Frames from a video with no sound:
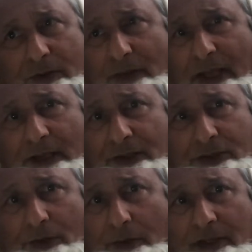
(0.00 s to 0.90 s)
get the
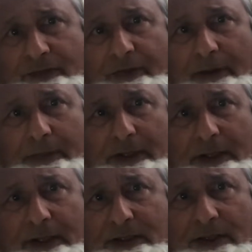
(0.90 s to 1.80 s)
stories from? And
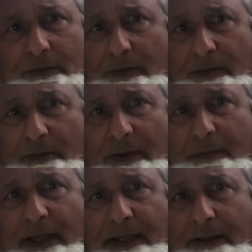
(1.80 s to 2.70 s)
he said, we
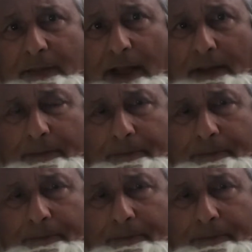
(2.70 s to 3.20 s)
make them up.